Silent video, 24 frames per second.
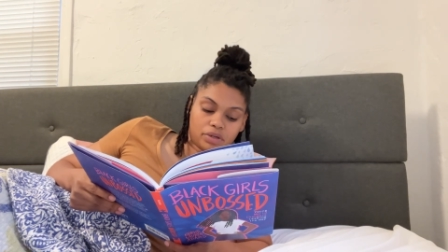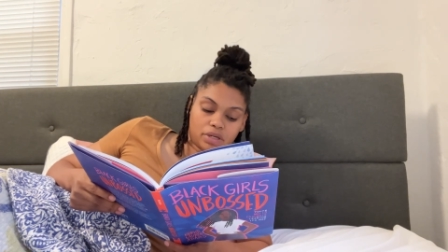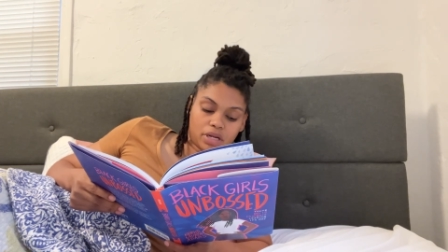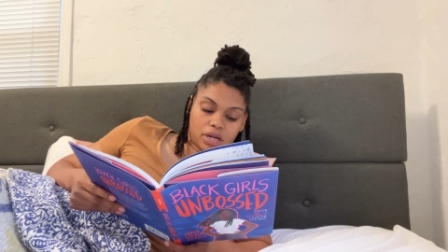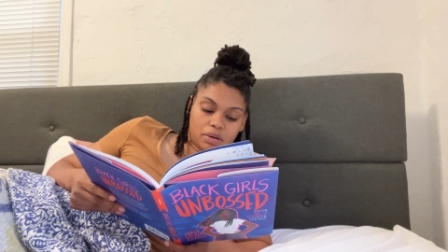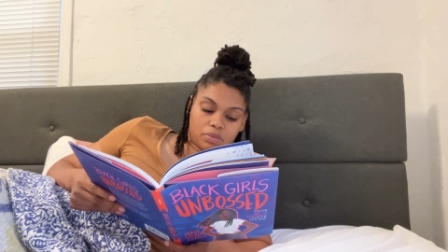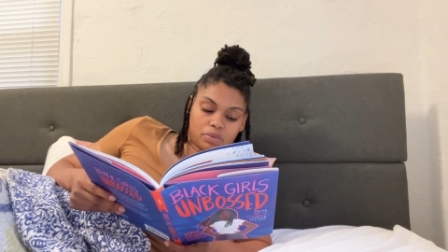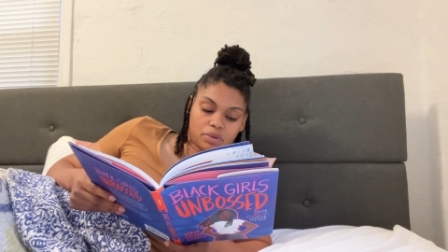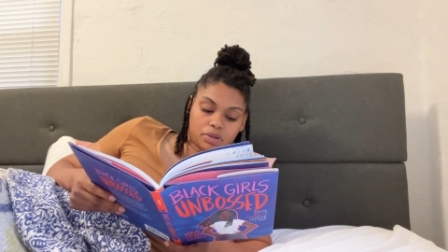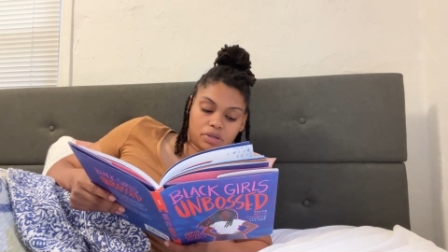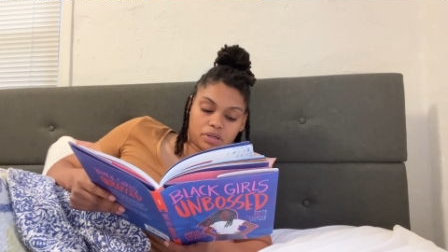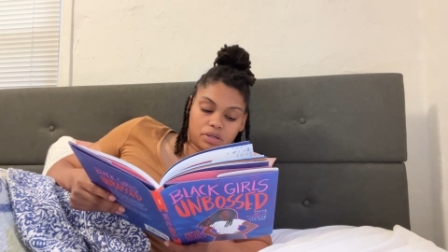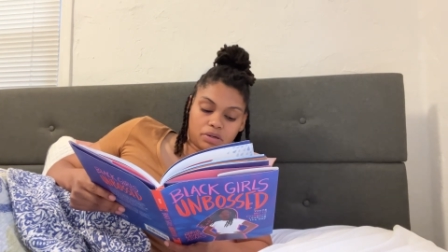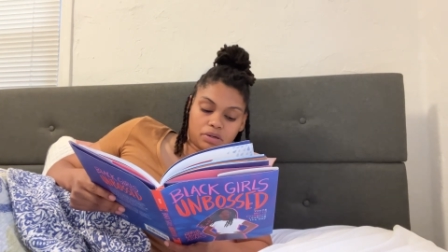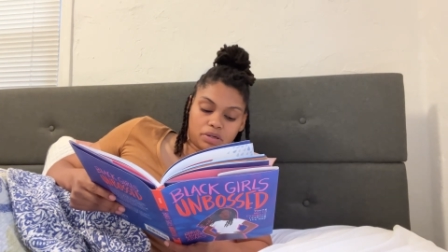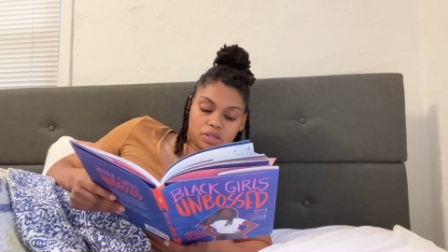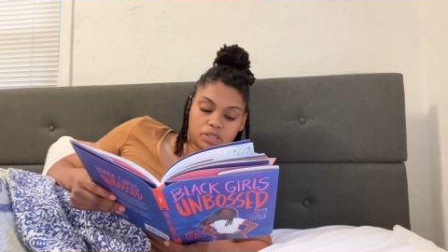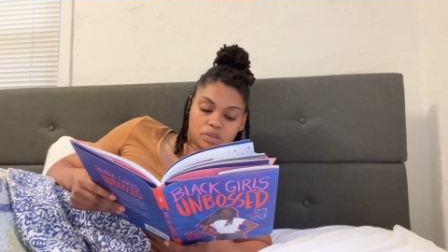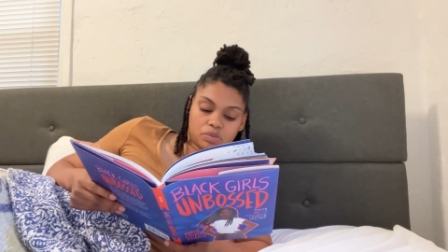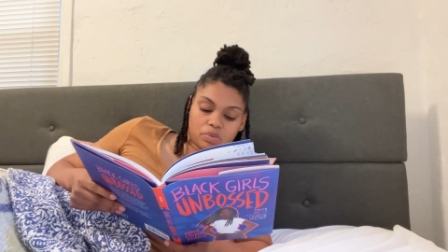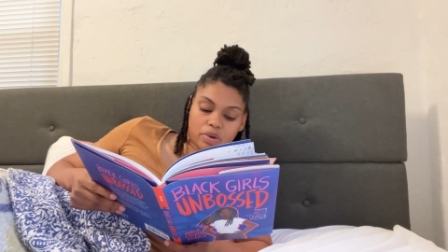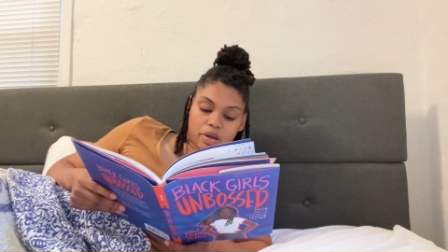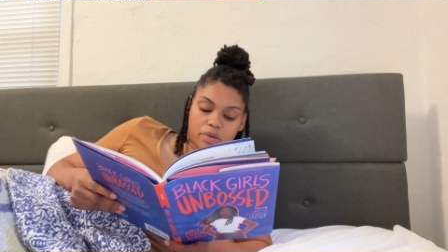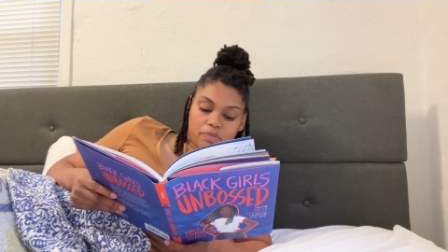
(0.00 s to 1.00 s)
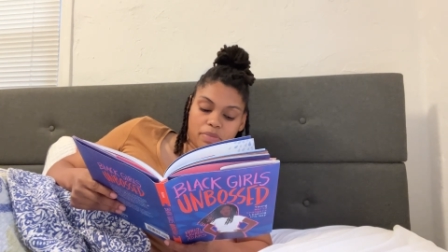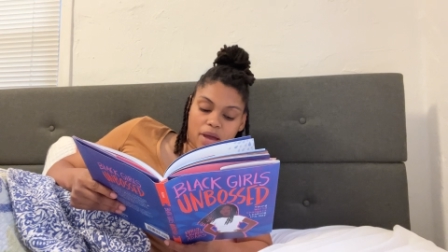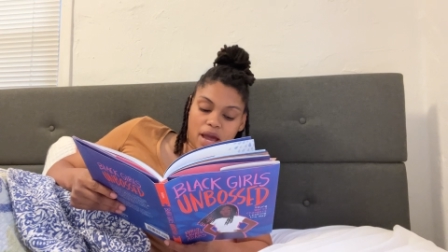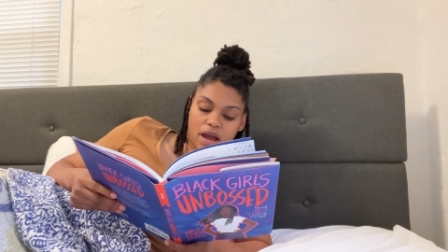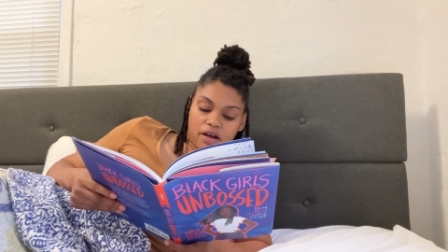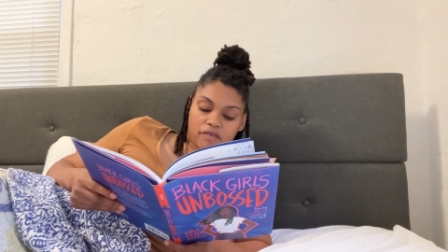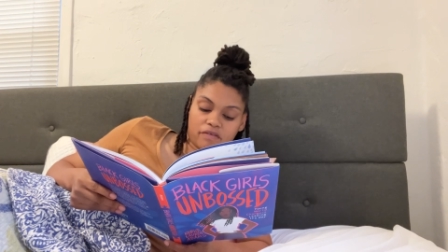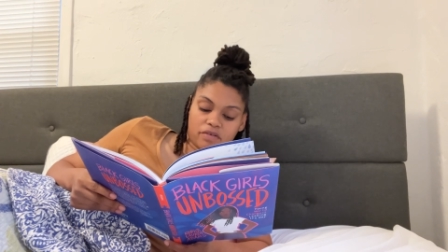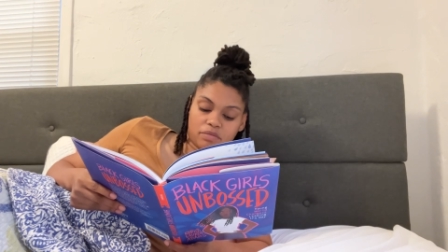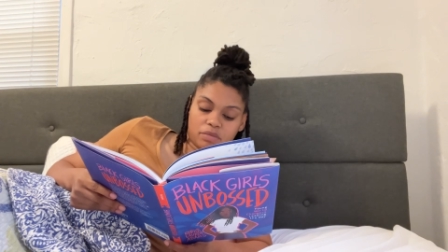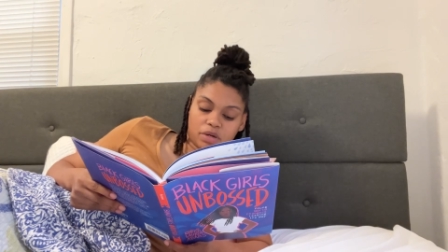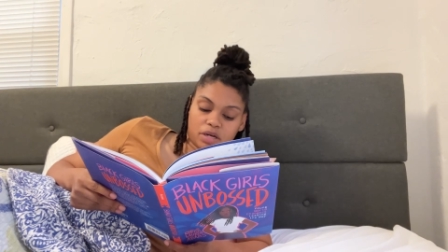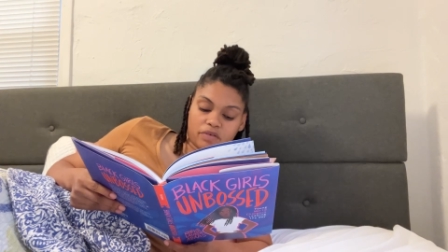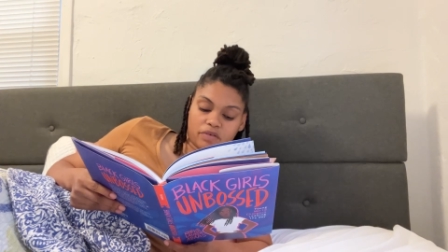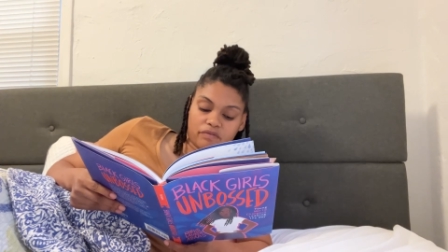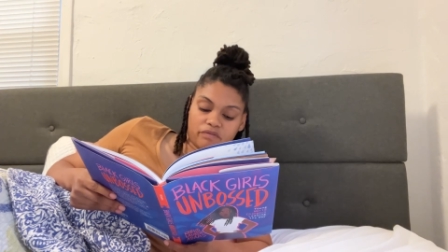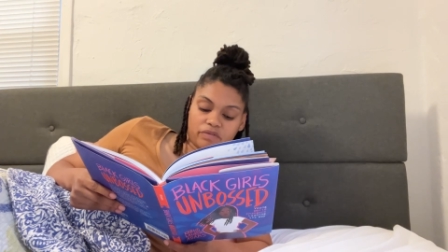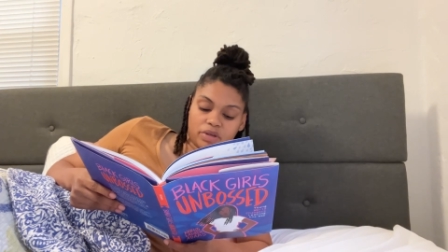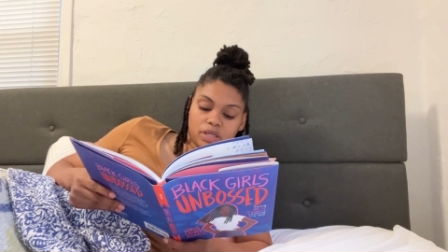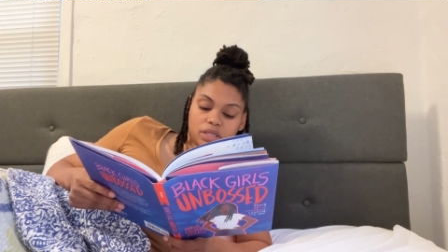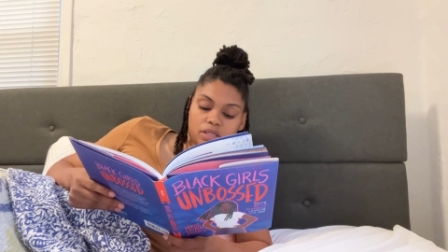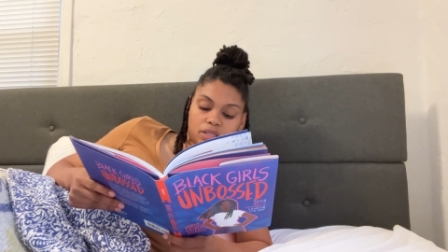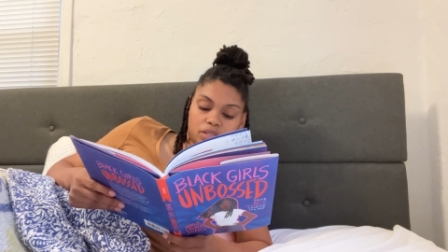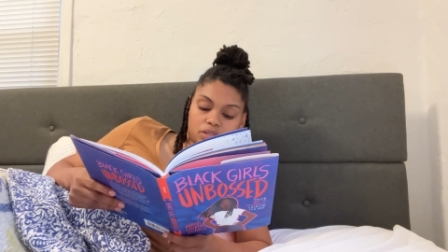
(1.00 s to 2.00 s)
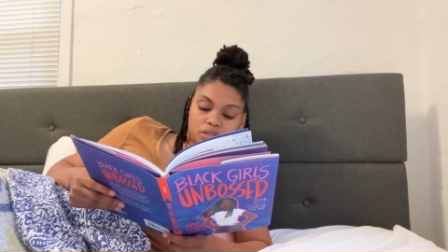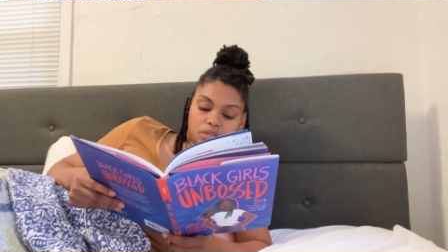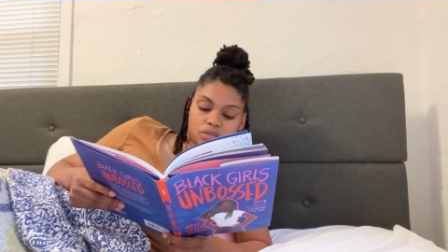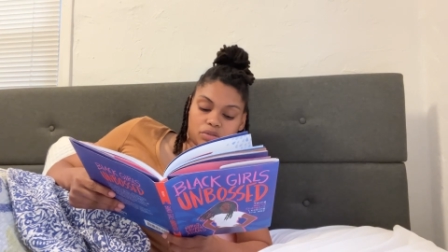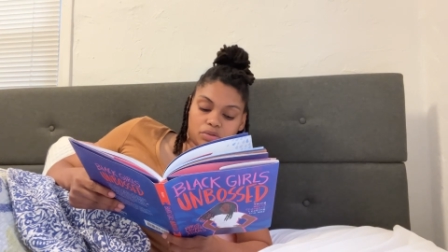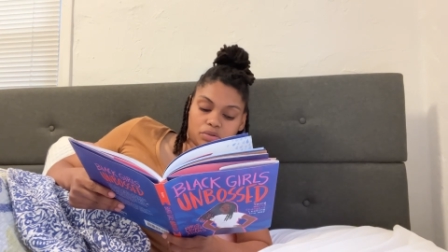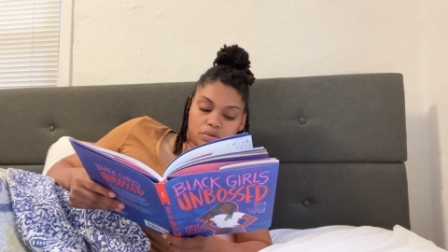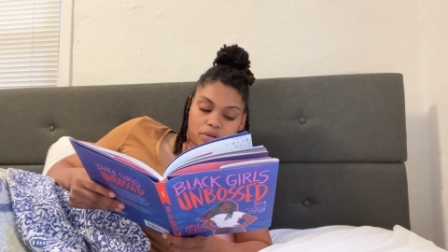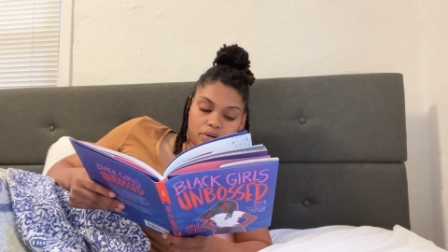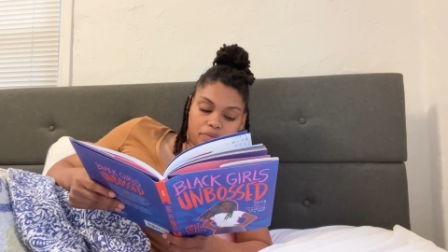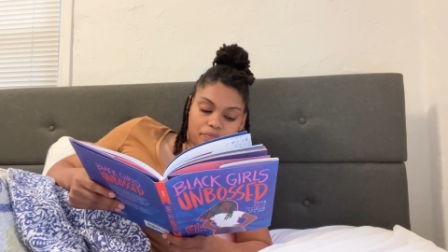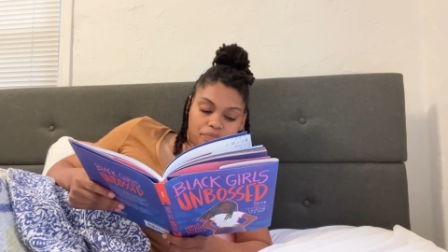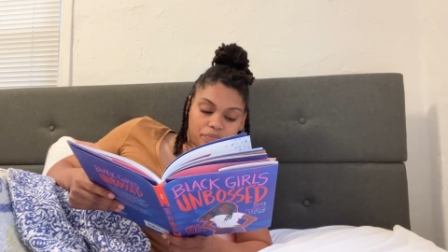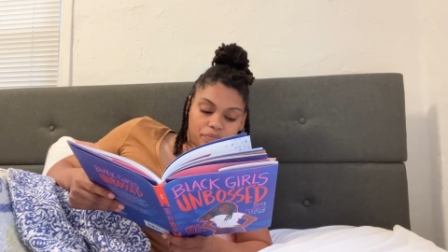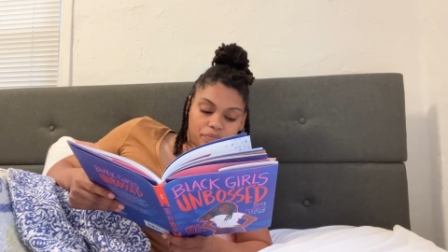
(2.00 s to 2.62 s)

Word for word: neighborhood on his way back from a convenience store.